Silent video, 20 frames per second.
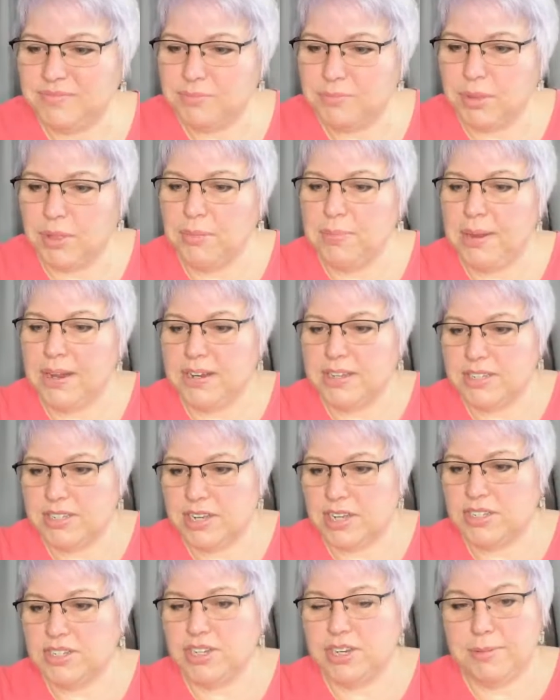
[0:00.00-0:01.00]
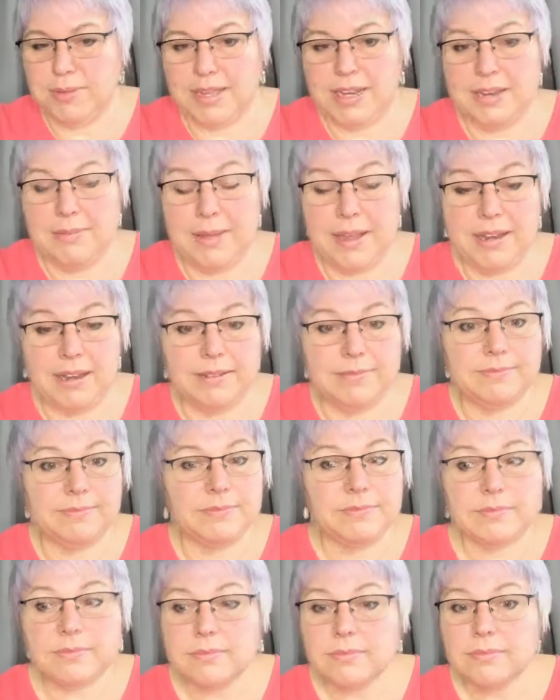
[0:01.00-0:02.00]
Both parents taught you to be independent.
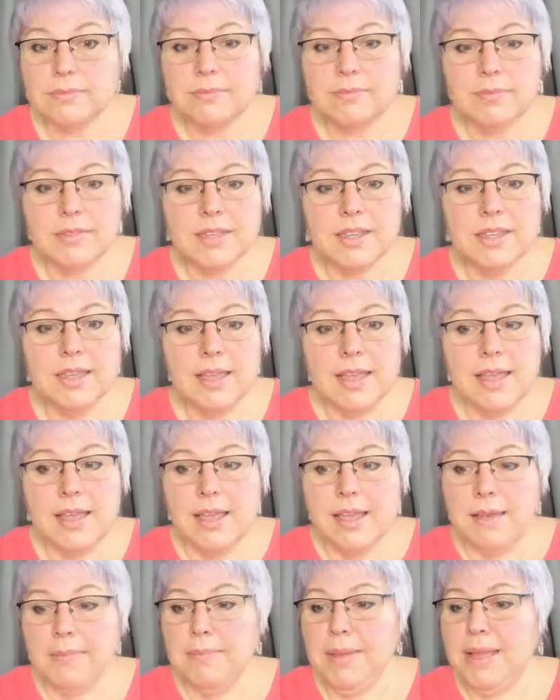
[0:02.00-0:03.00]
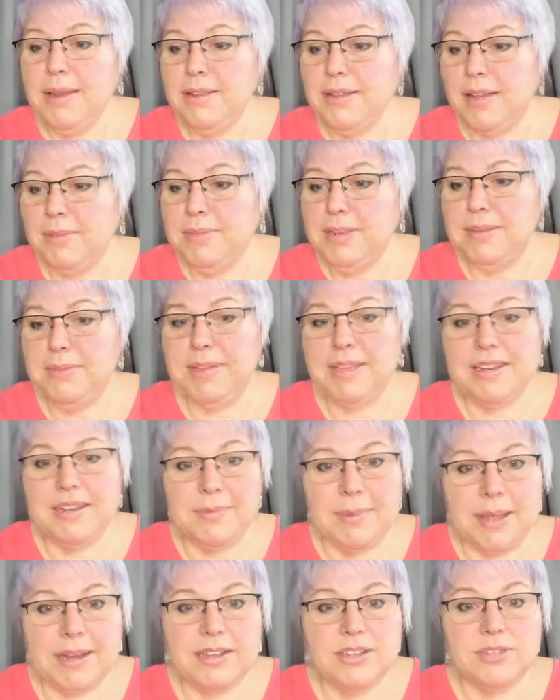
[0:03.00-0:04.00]
Mine taught me to be
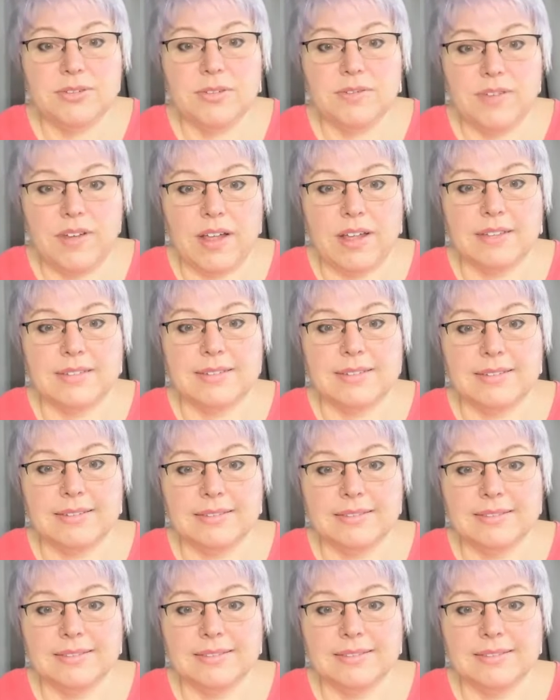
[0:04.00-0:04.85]
independent to a fault.